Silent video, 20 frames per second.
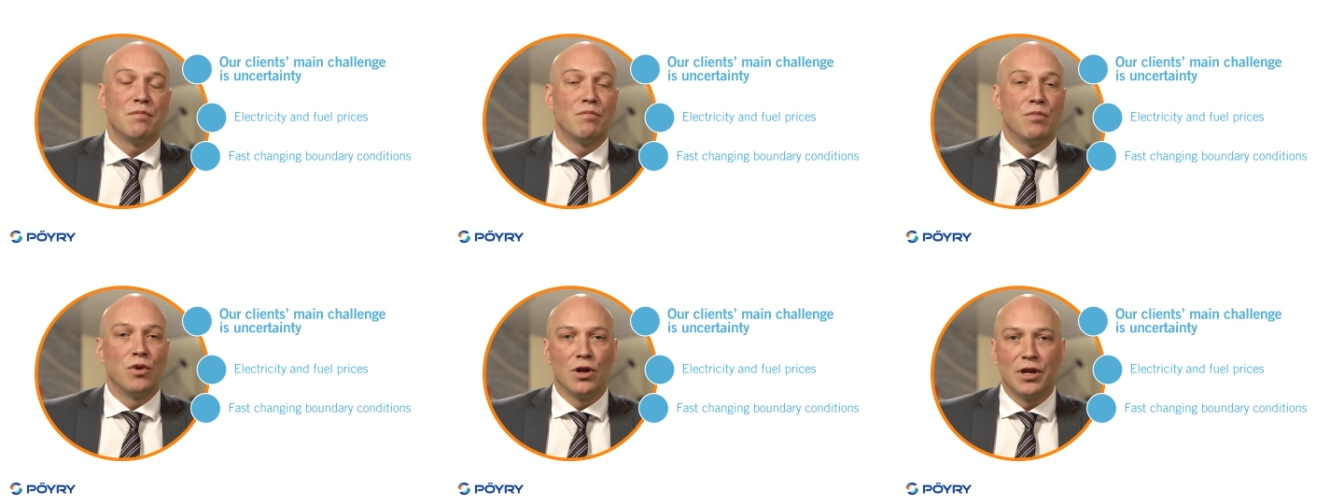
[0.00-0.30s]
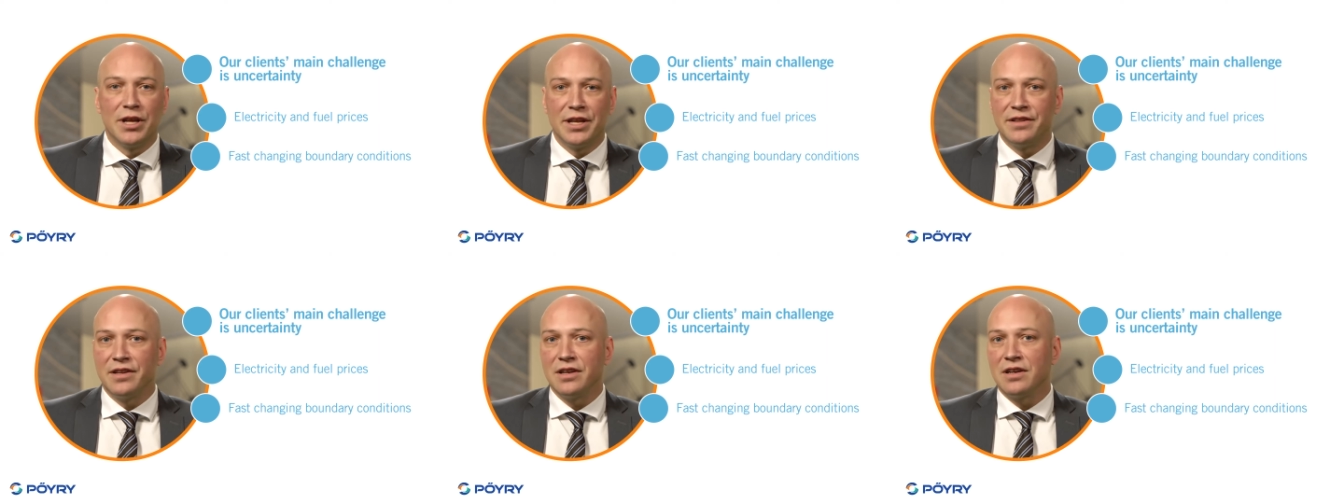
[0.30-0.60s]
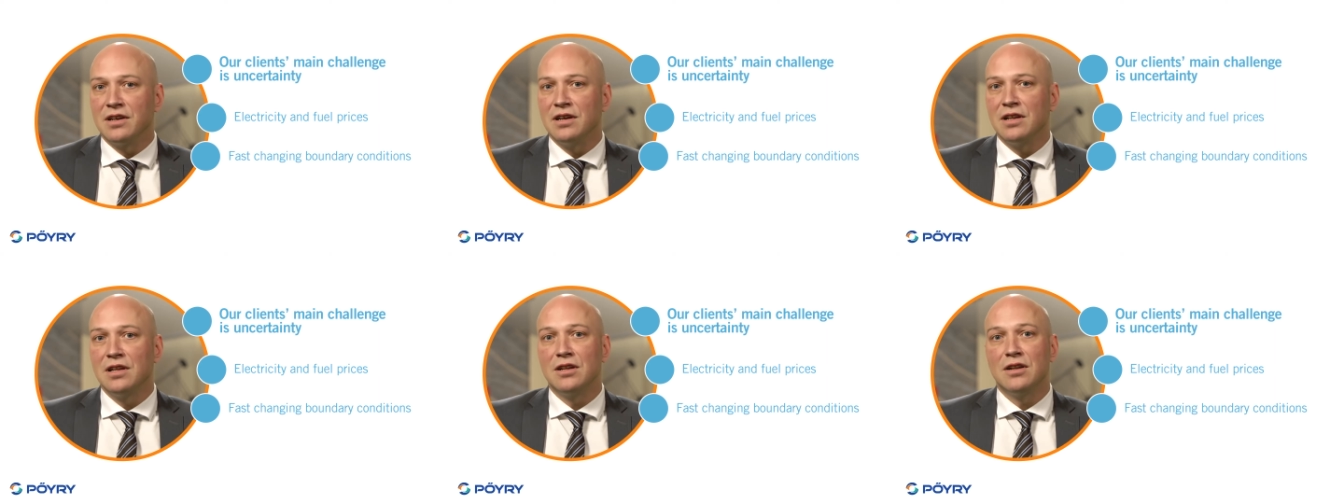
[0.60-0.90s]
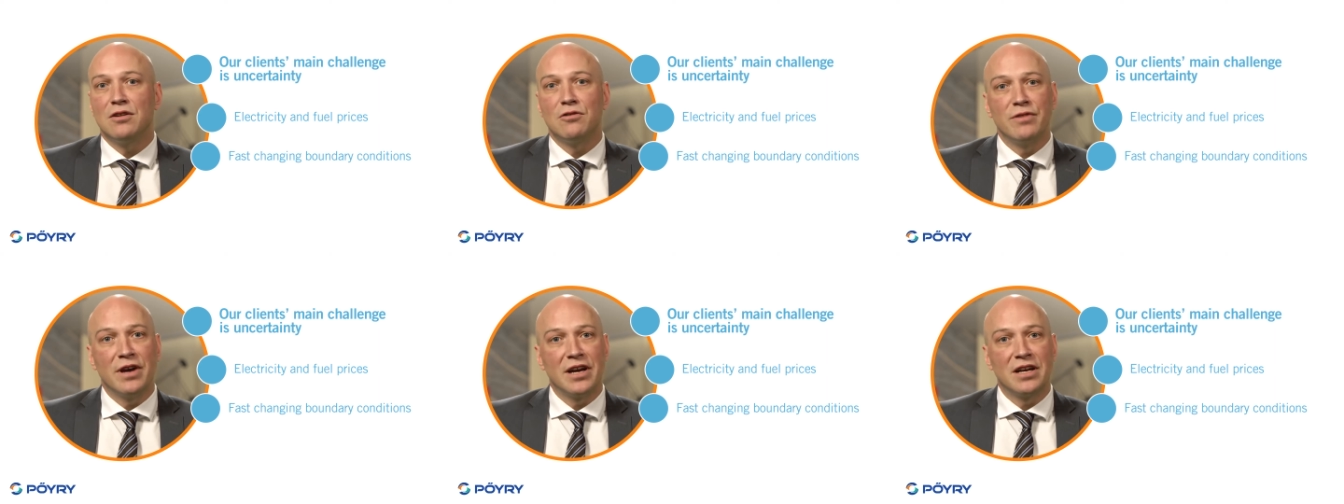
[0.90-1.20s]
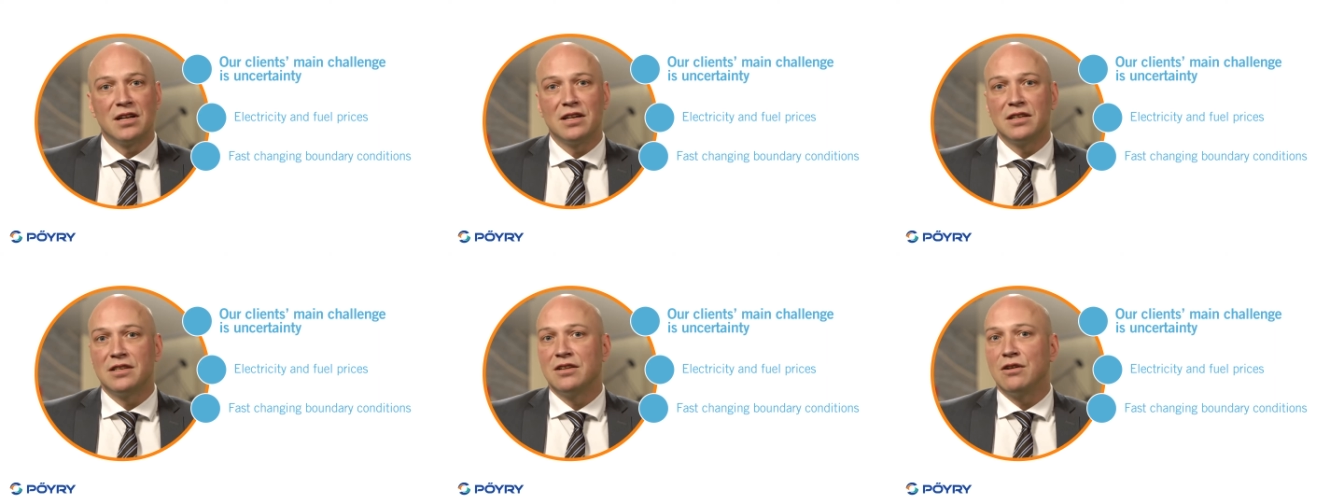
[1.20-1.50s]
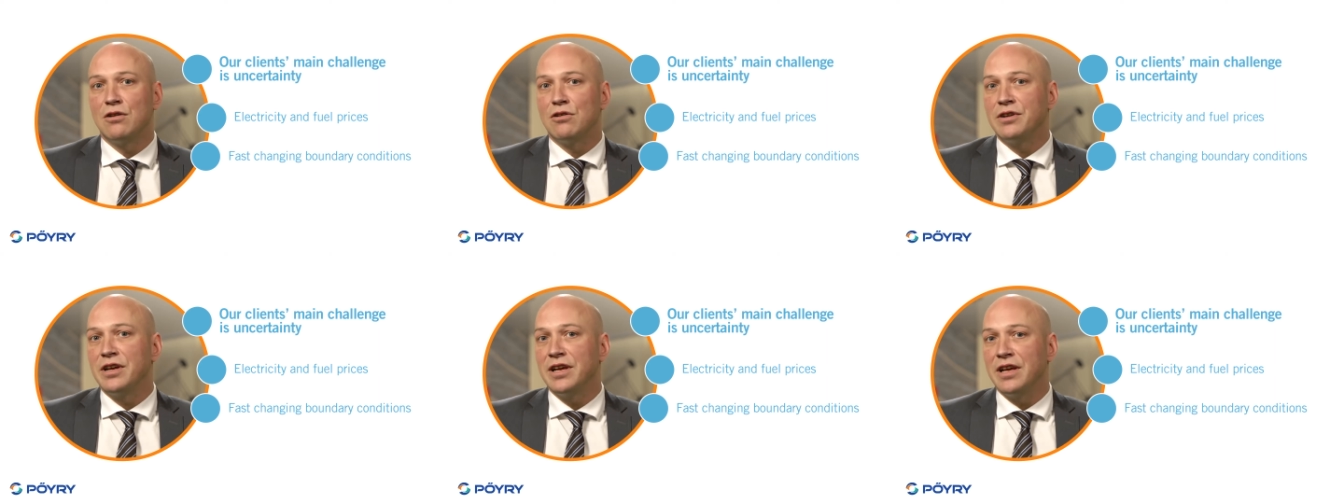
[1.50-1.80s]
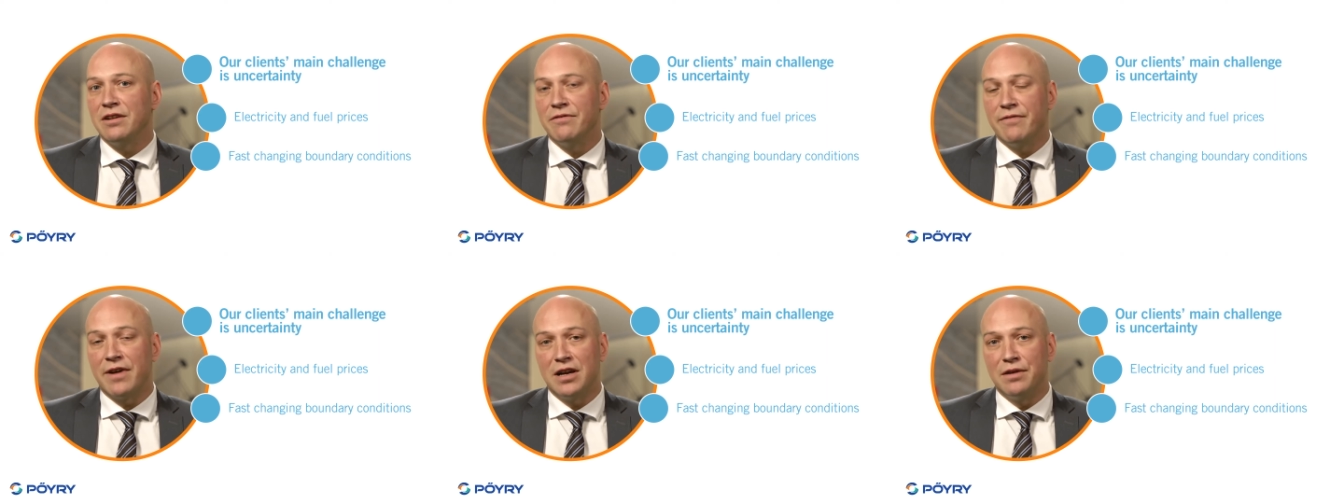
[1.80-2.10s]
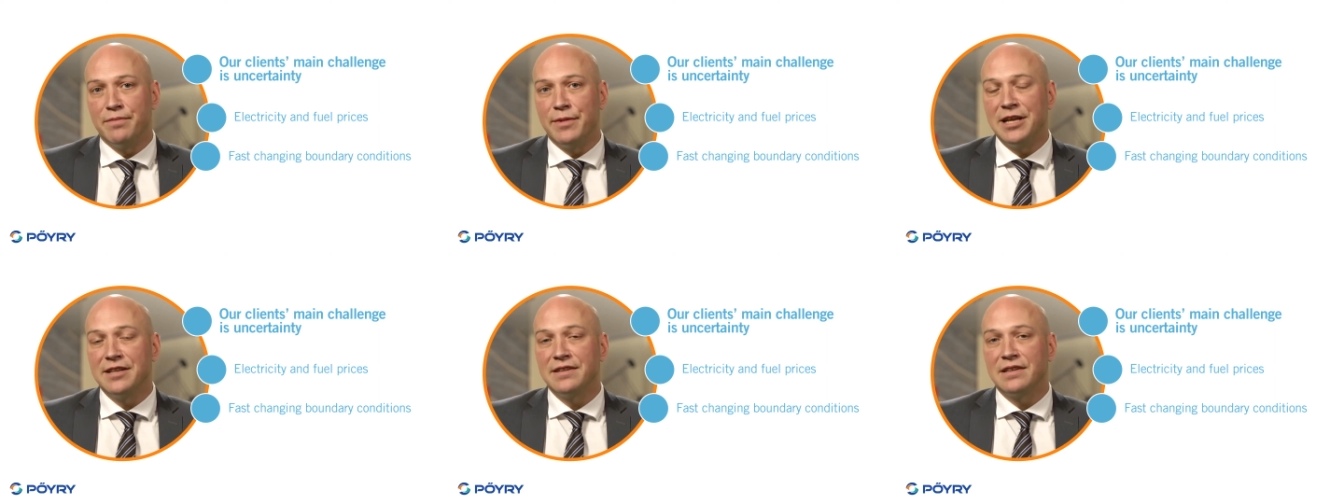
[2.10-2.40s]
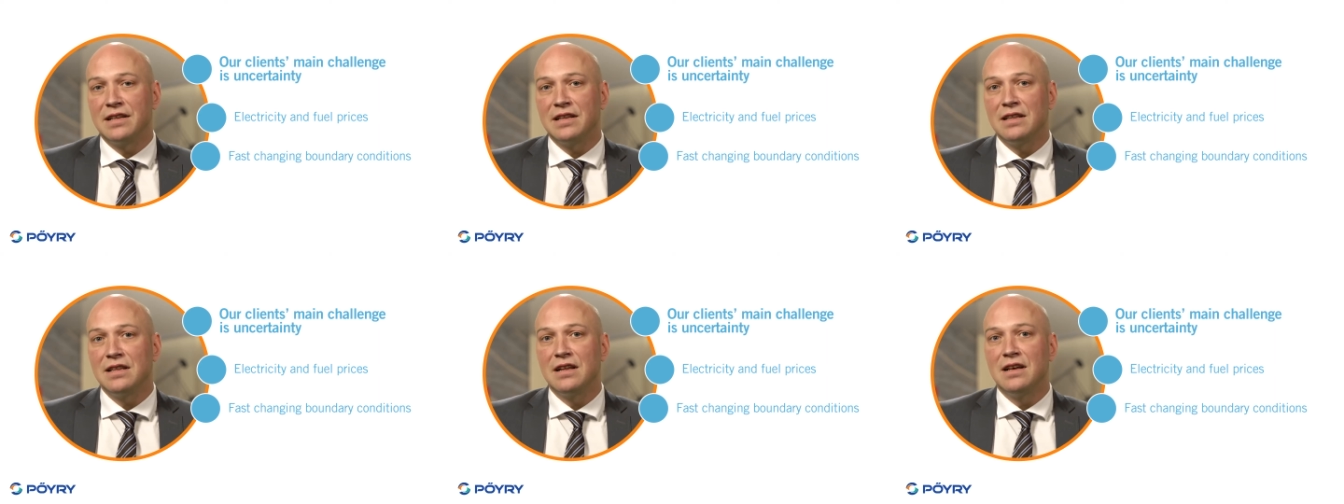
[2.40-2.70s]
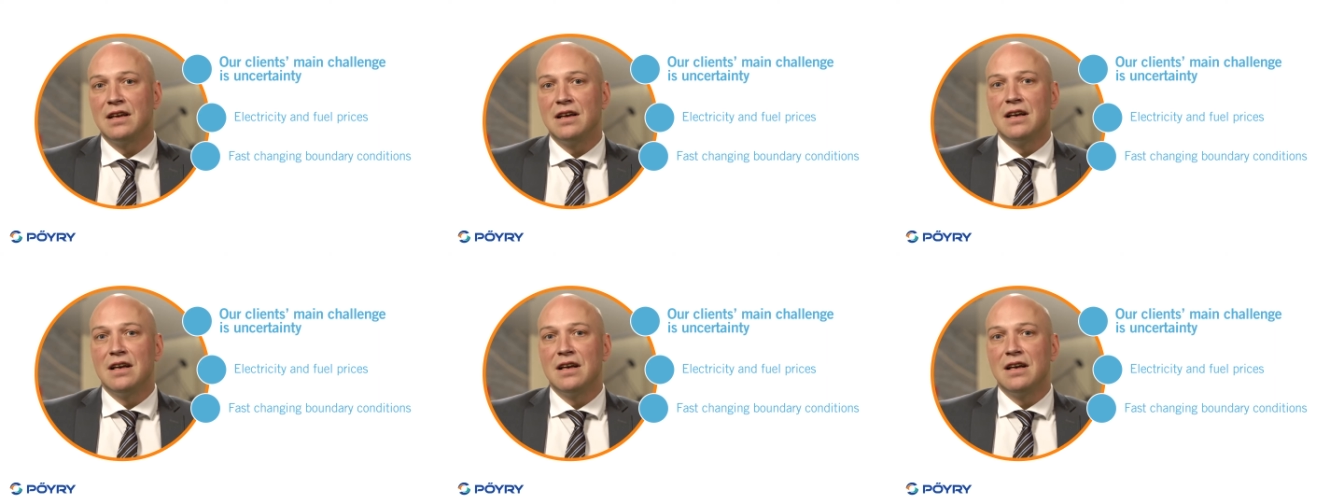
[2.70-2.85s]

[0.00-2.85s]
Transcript: political, regulatory, environmental,